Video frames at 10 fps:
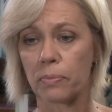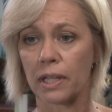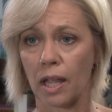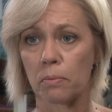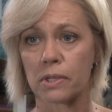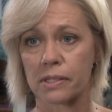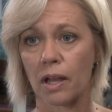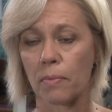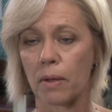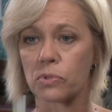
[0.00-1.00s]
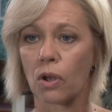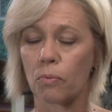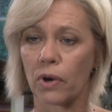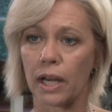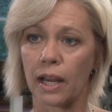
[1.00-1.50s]
being able to sell Mom's home
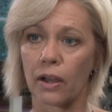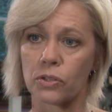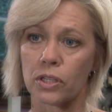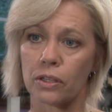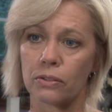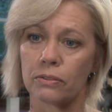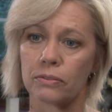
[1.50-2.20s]
right now, too.